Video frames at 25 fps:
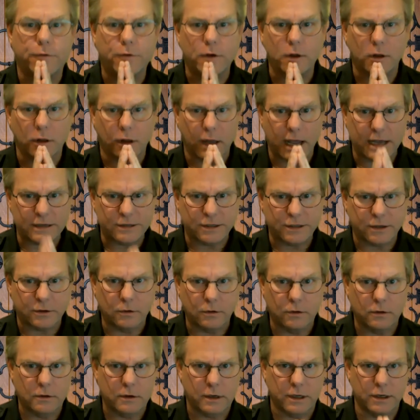
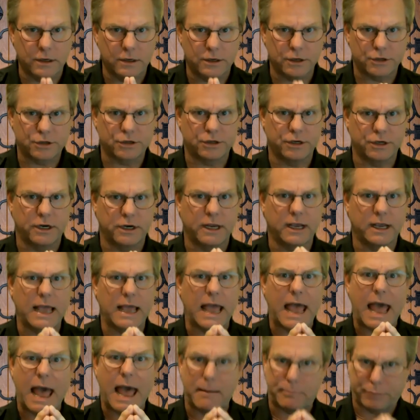classical conditioning
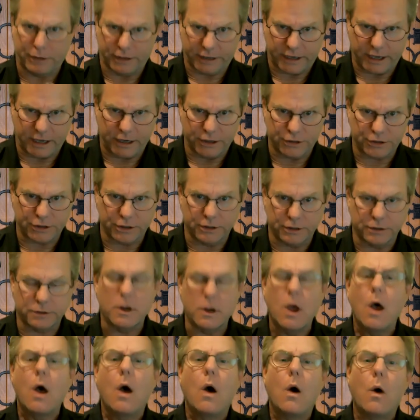applications,
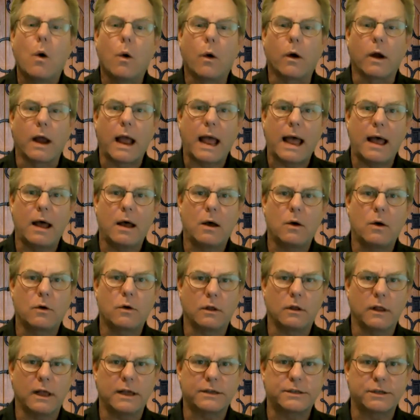or how
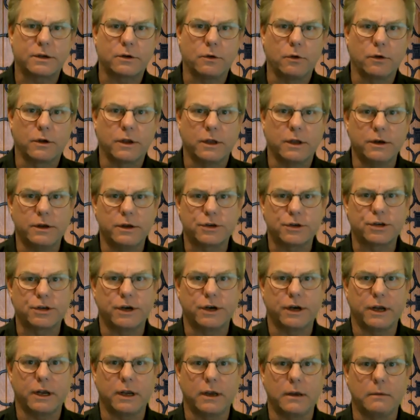classical
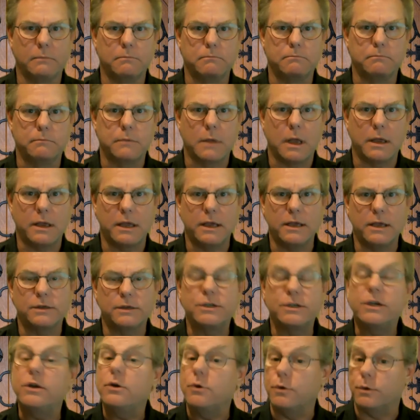conditioning
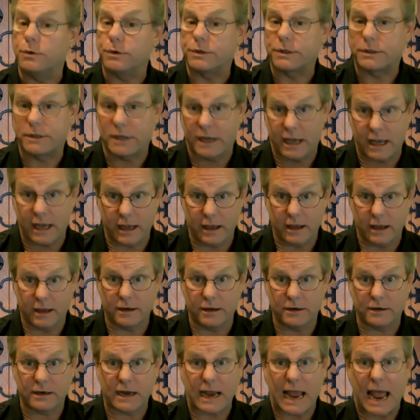is used
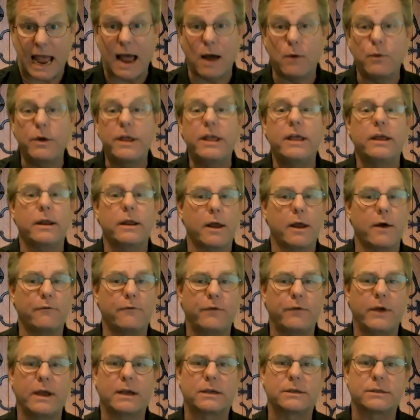and how it
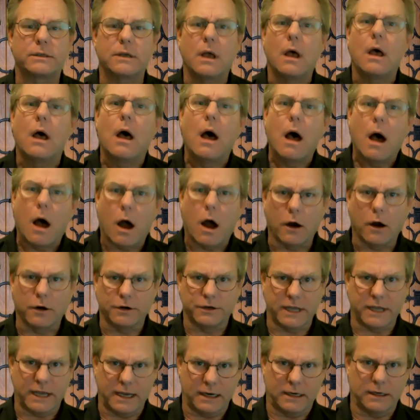affects our
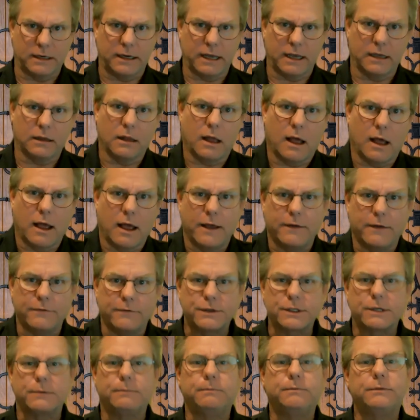day-to-day
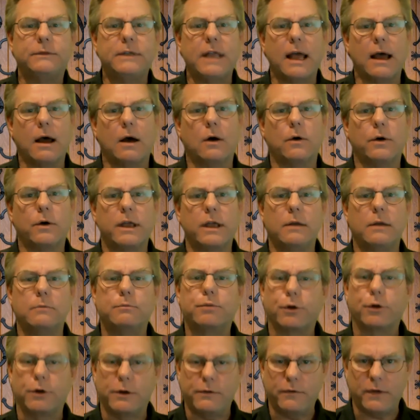lives. Now, in
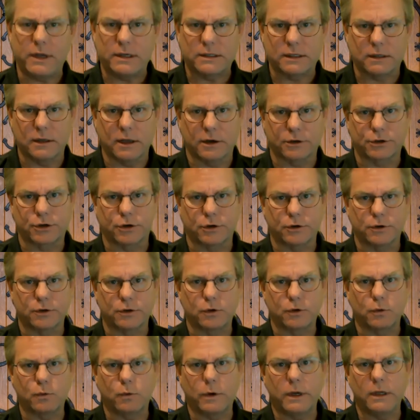previous
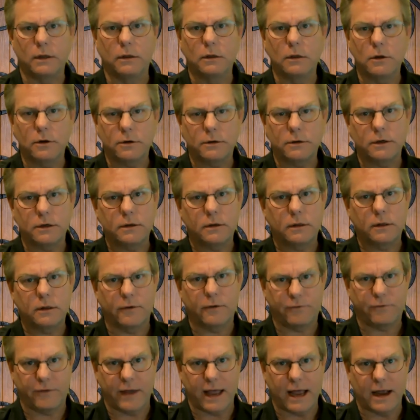lectures, we looked at
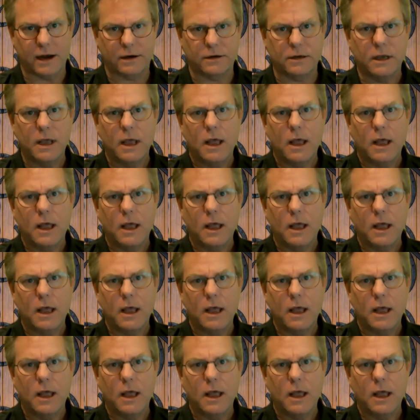the fact